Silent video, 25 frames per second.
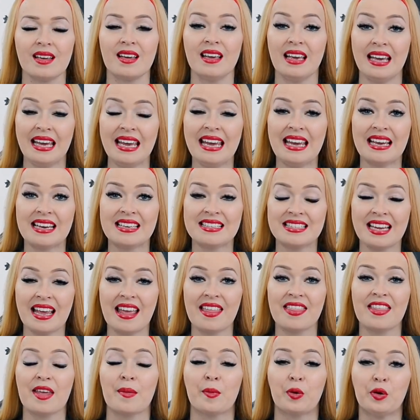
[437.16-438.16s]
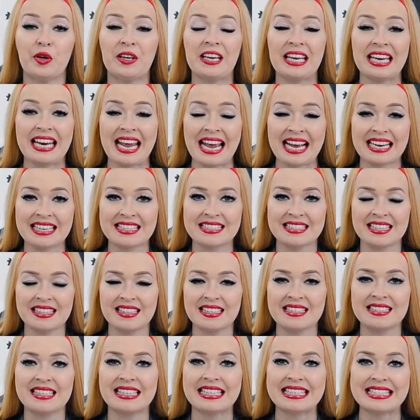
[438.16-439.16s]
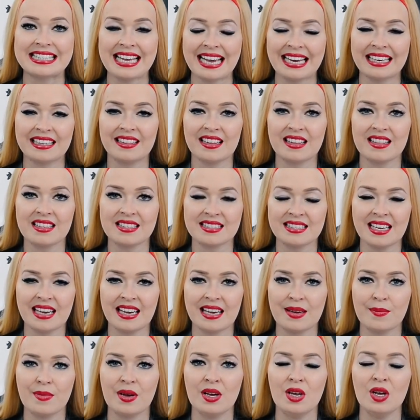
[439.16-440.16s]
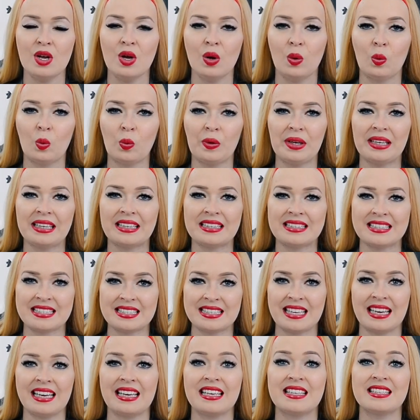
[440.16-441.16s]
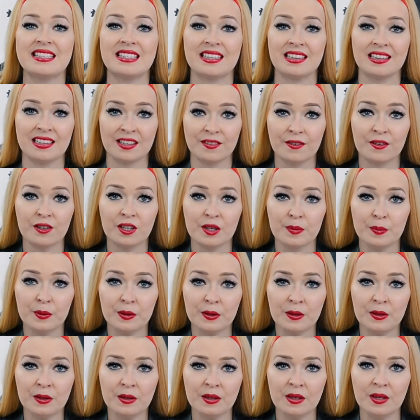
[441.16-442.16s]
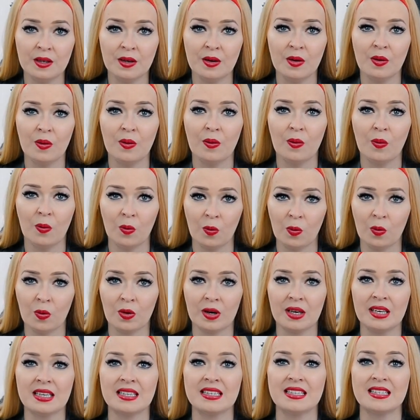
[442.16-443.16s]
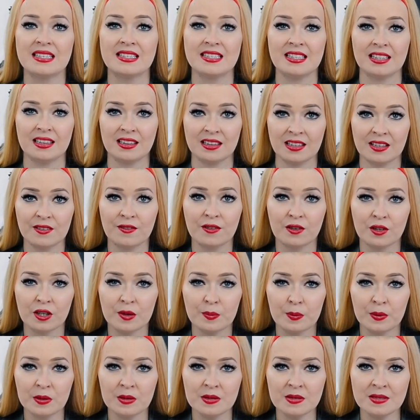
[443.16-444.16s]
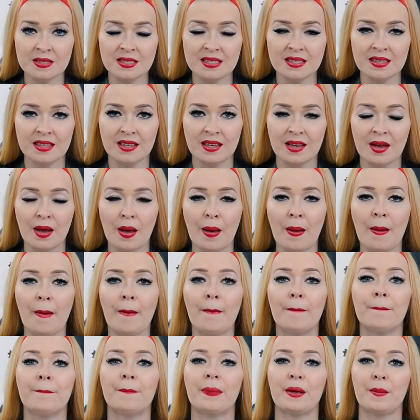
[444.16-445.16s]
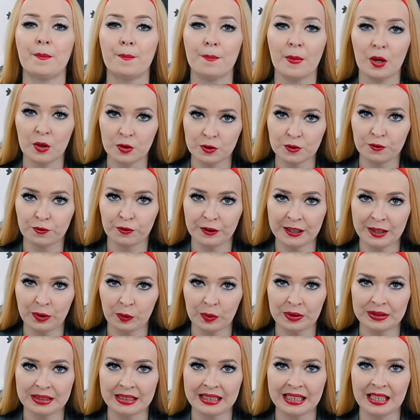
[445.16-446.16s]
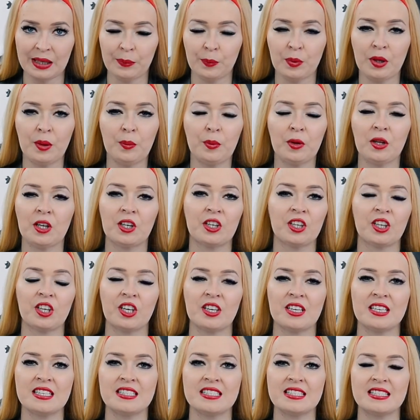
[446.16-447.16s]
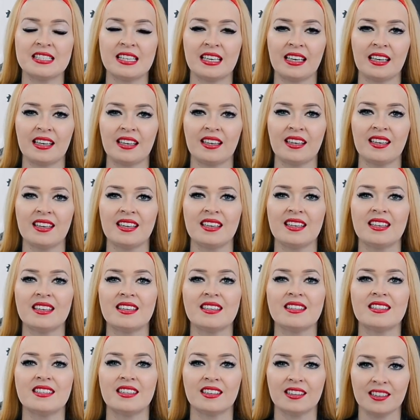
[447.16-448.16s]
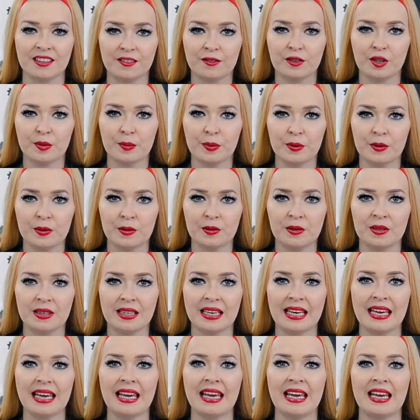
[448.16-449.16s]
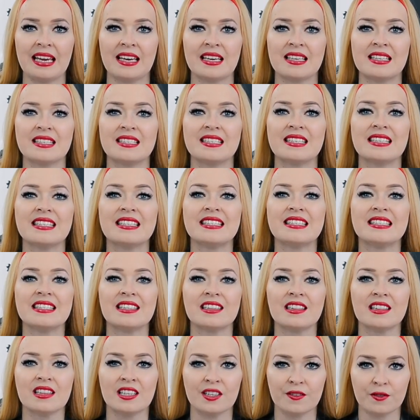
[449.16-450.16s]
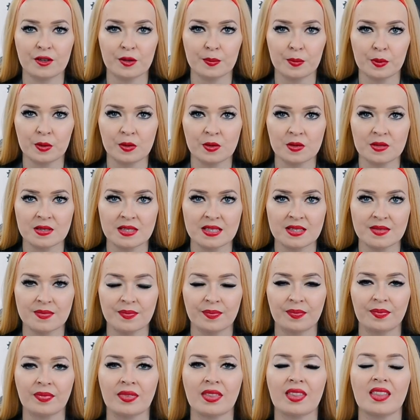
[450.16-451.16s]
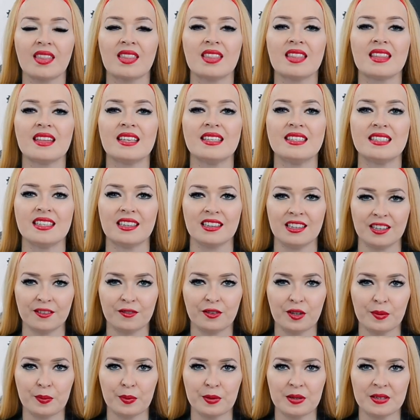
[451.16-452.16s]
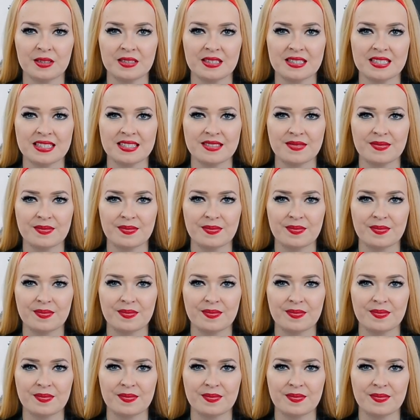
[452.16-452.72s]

And in the American accent, it's exactly the same. We can say deliverable or deliverables, but most frequently people are going to say deliverable and deliverables. Deliverables.